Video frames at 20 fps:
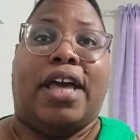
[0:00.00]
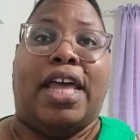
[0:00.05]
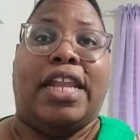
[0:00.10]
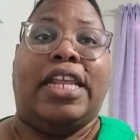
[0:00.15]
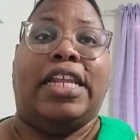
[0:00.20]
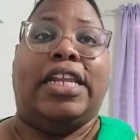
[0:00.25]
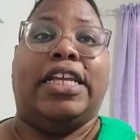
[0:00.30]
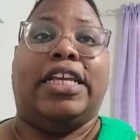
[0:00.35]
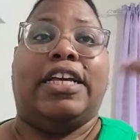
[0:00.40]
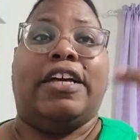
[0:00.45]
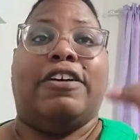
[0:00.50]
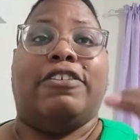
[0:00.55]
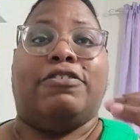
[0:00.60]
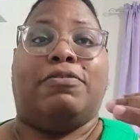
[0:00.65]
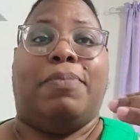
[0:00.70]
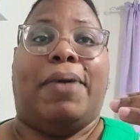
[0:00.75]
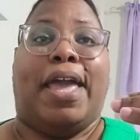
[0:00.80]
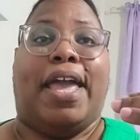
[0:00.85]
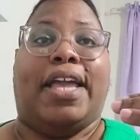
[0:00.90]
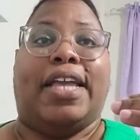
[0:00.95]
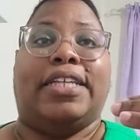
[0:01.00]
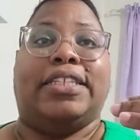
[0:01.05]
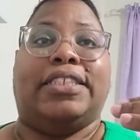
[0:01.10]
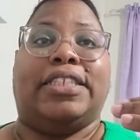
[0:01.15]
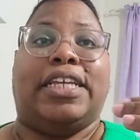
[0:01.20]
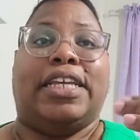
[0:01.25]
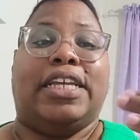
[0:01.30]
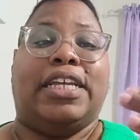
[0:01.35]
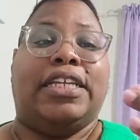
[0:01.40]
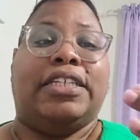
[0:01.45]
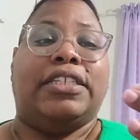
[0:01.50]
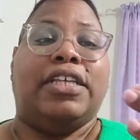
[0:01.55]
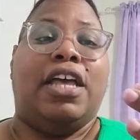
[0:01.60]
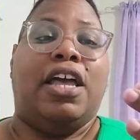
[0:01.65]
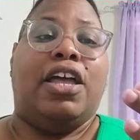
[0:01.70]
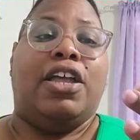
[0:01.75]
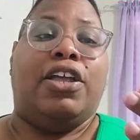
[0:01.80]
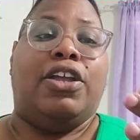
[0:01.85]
And then he comes back and says,